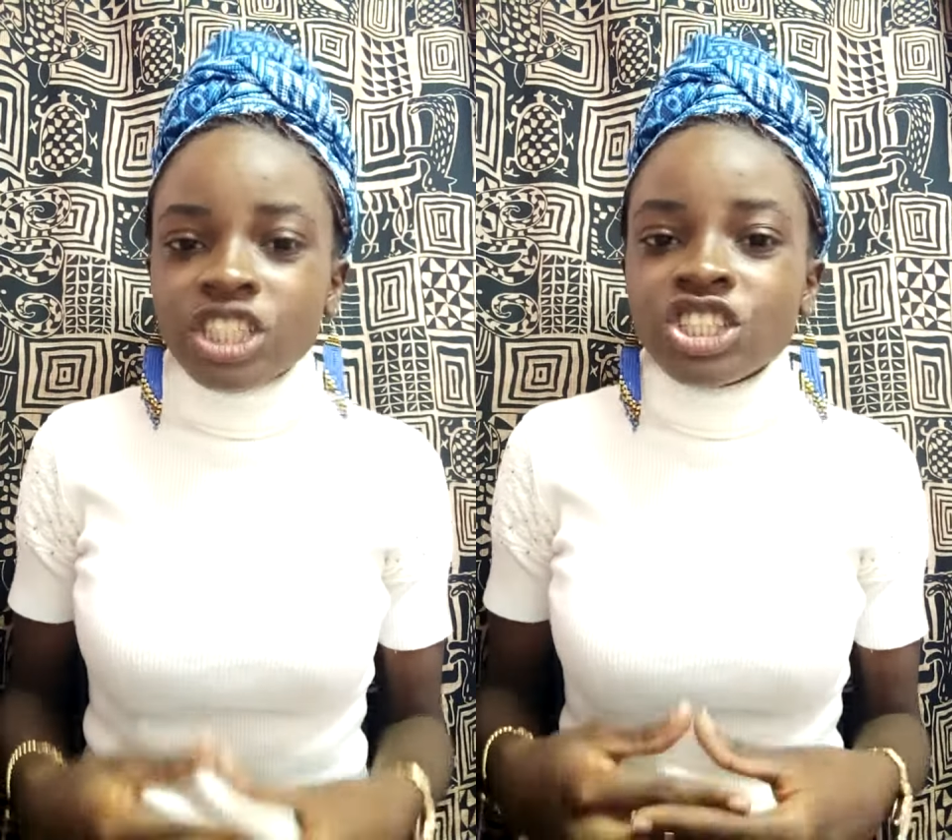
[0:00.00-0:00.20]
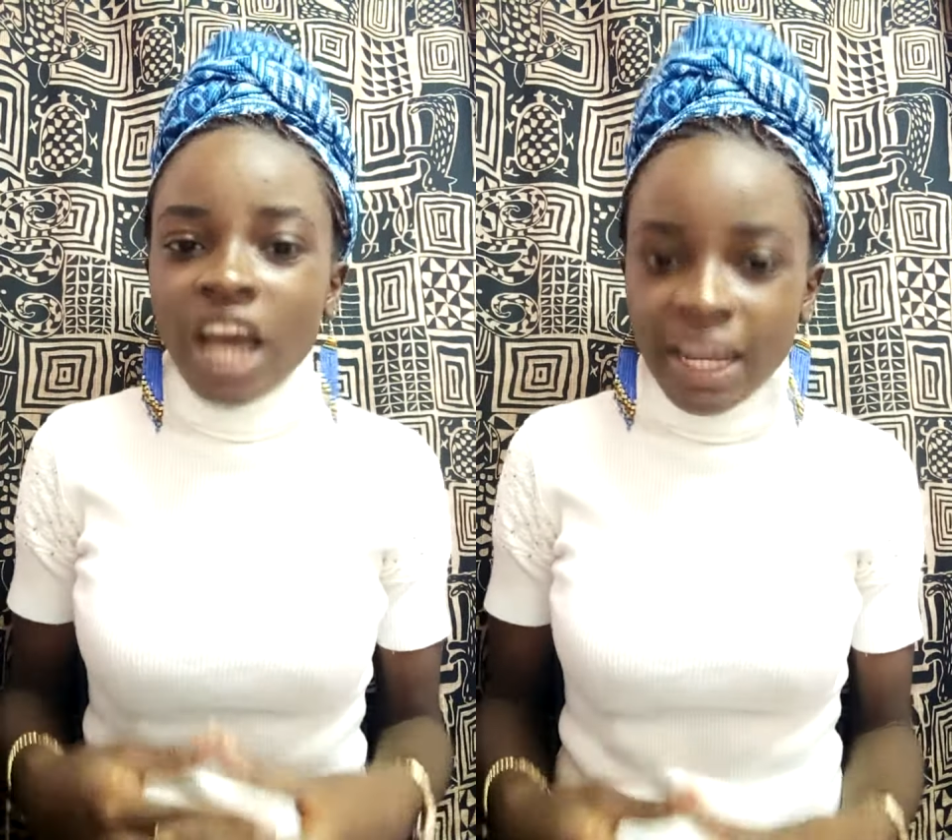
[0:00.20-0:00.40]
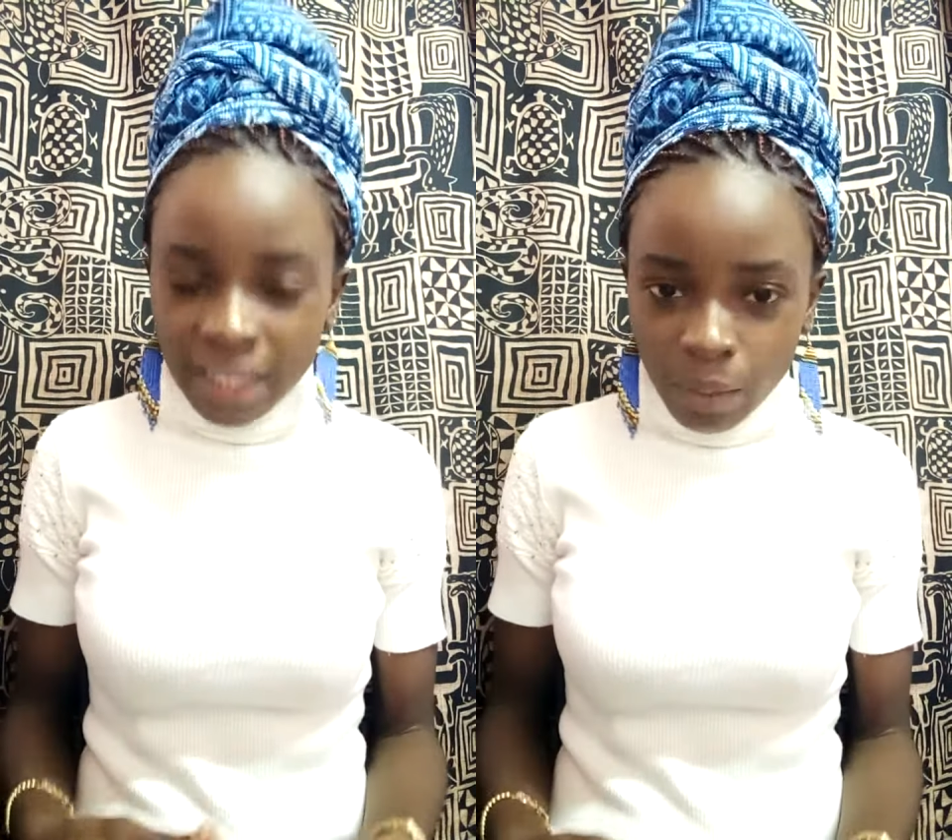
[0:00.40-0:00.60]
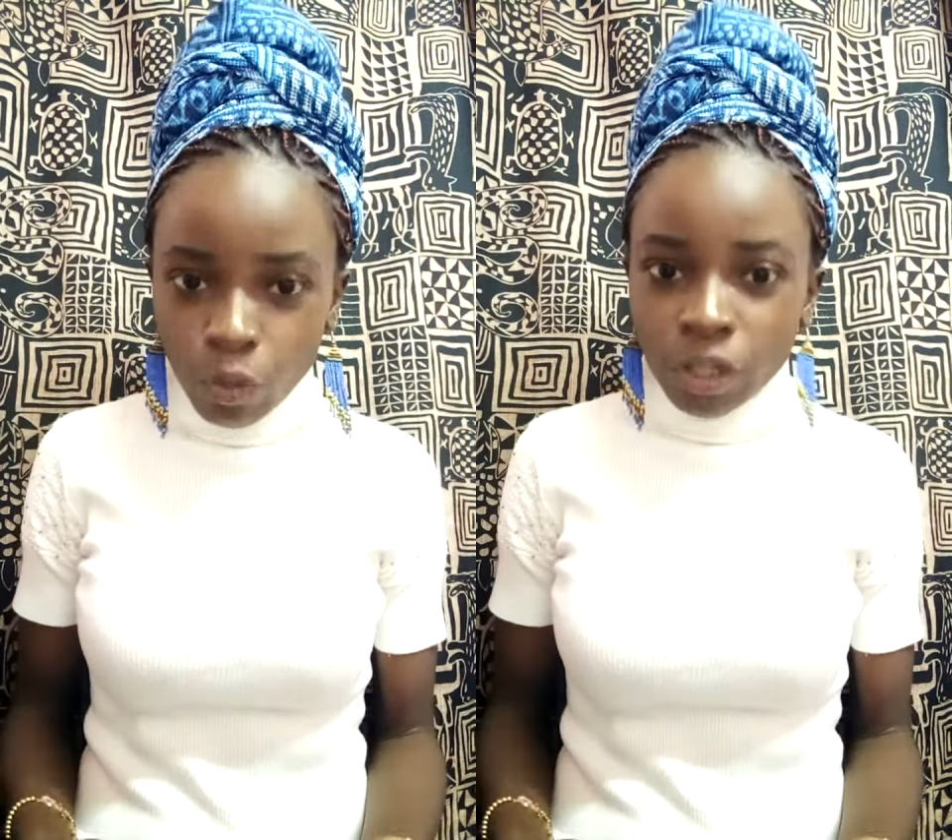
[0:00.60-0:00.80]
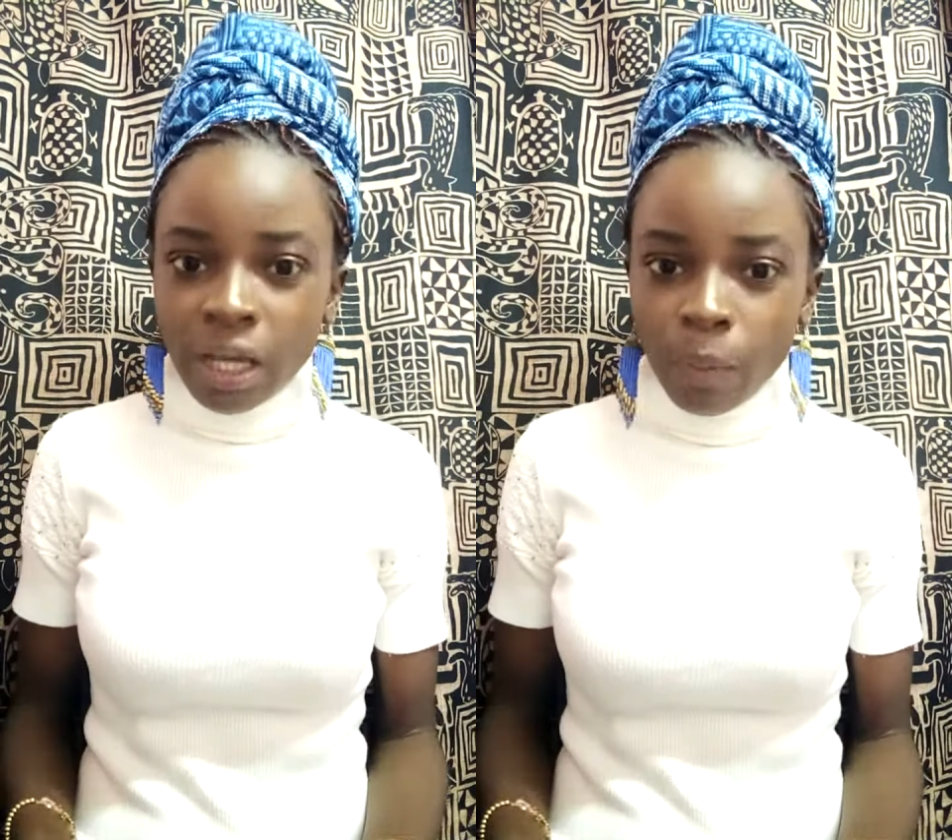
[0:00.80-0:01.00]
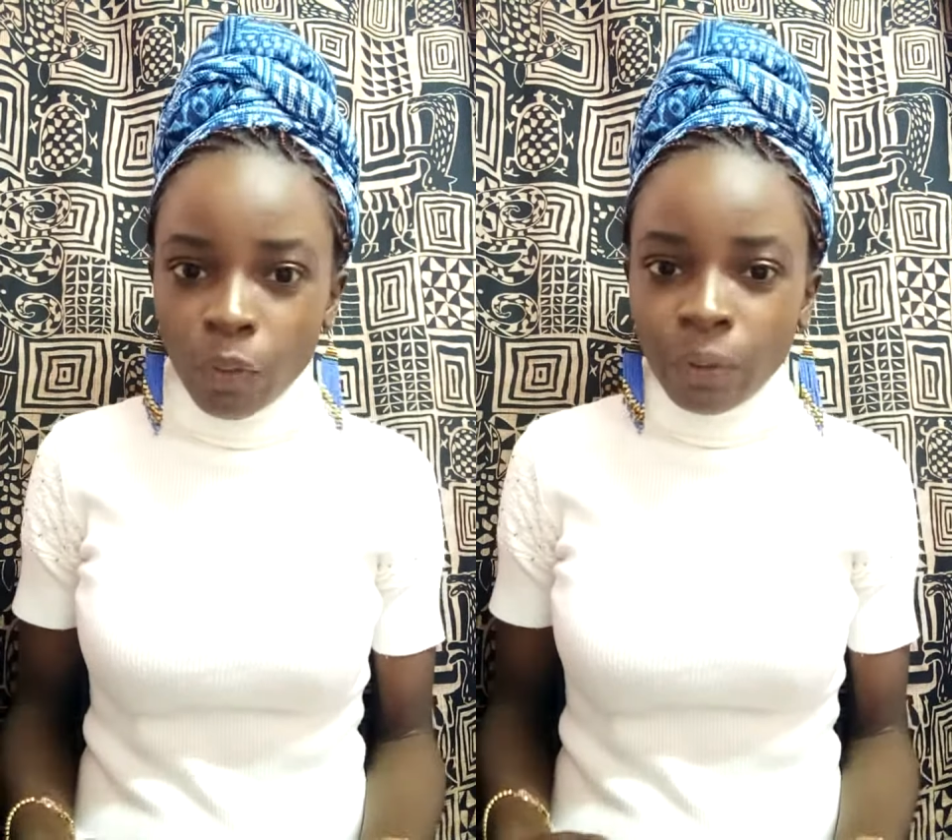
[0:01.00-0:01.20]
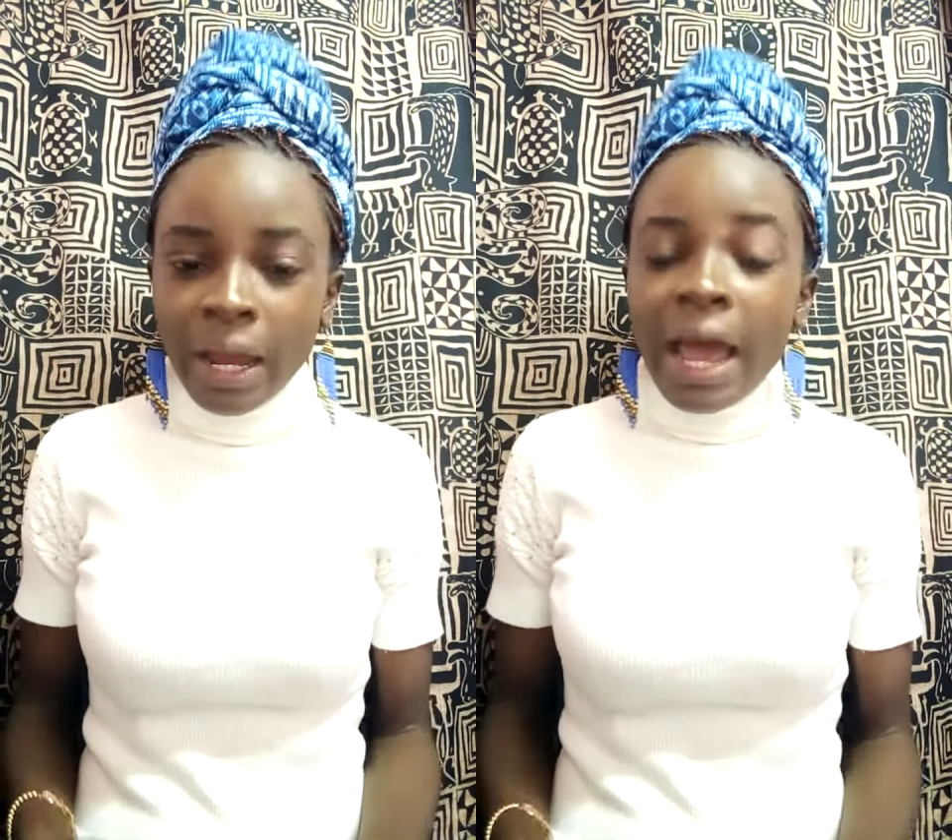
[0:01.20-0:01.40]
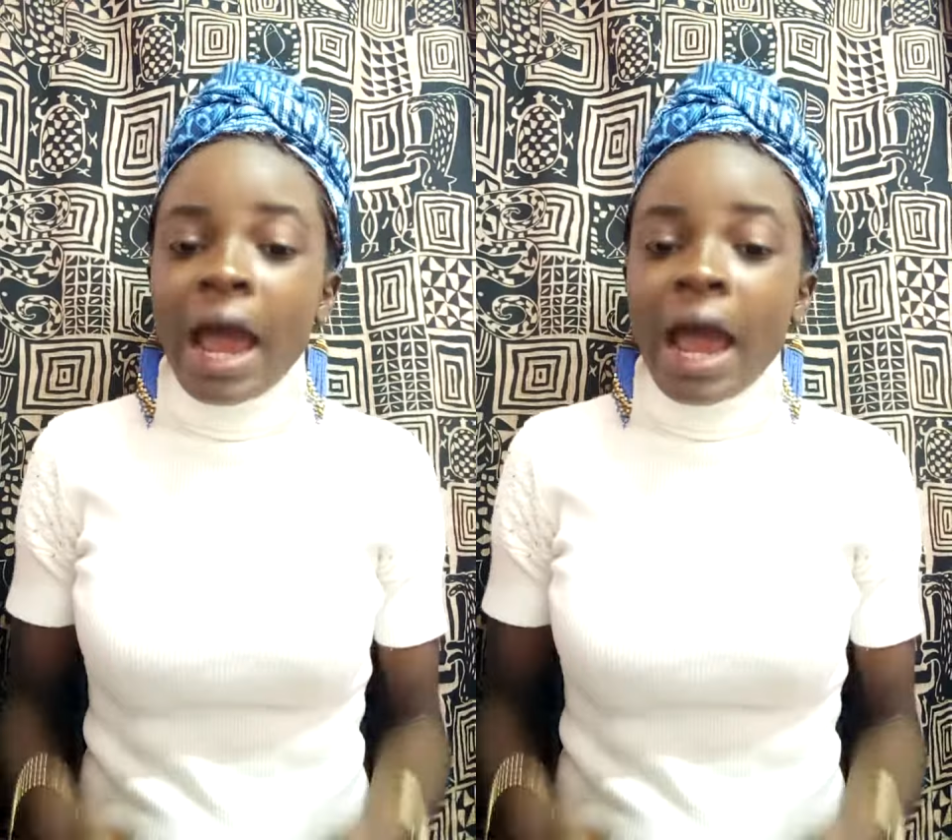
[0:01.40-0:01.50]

child labor in Cameroon.